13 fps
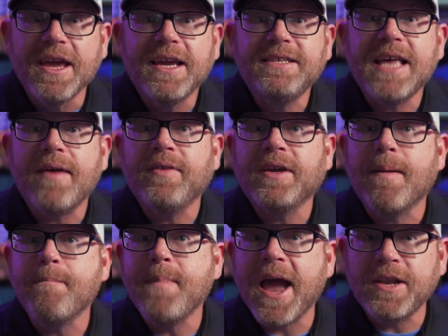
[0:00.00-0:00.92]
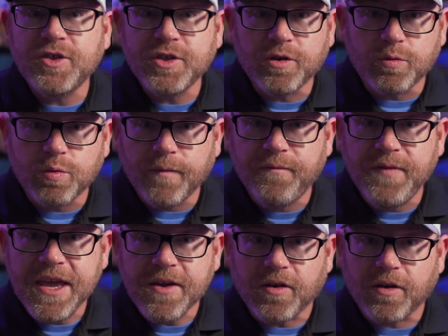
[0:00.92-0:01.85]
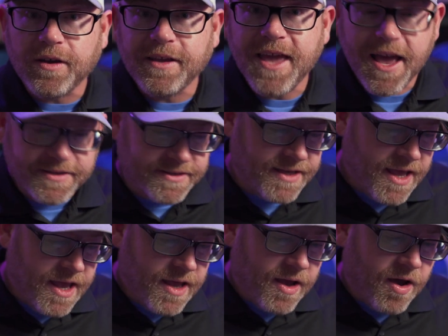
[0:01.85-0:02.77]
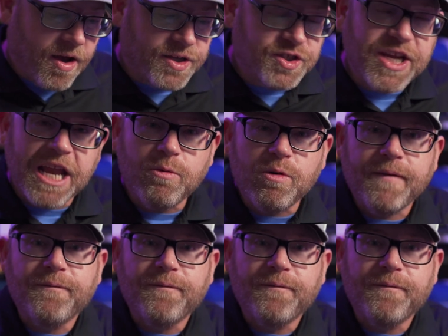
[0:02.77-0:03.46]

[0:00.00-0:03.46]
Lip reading: He's having a magical reveal. Yes, on January